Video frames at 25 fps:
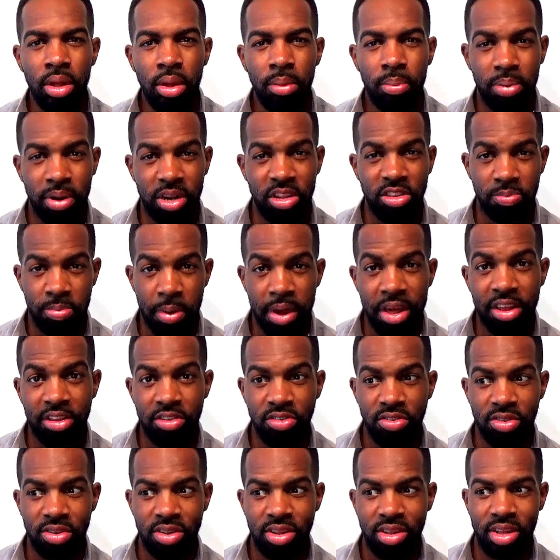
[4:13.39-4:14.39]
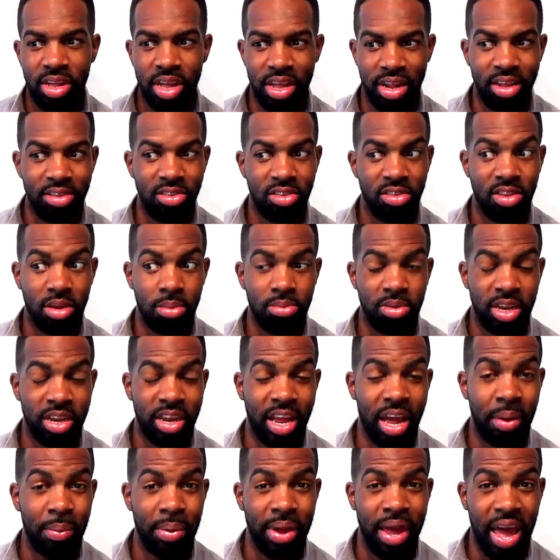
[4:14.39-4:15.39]
But in Spanish, it is a subject,
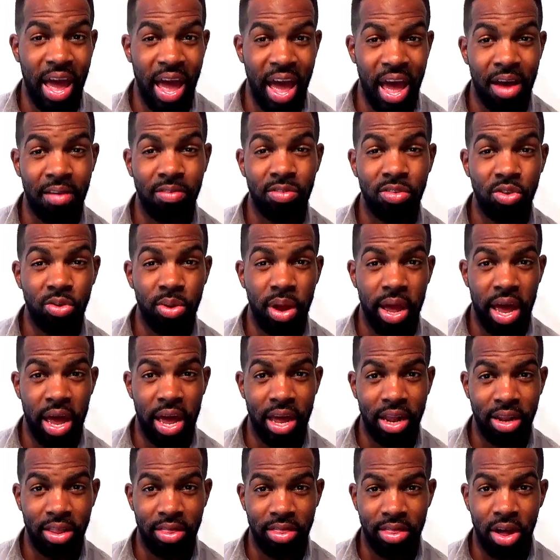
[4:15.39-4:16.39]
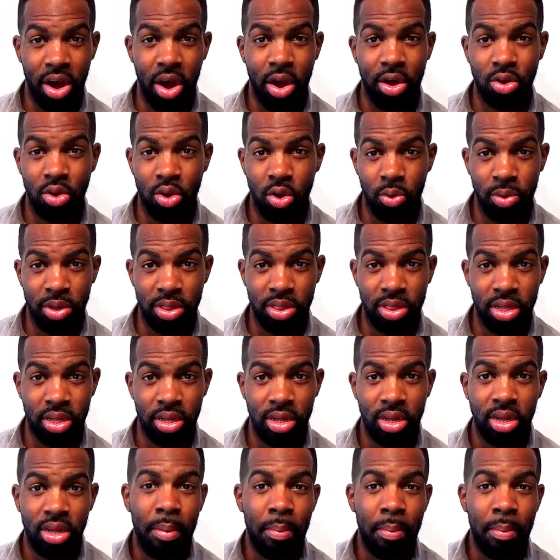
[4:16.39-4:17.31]
and we have to add the article with it.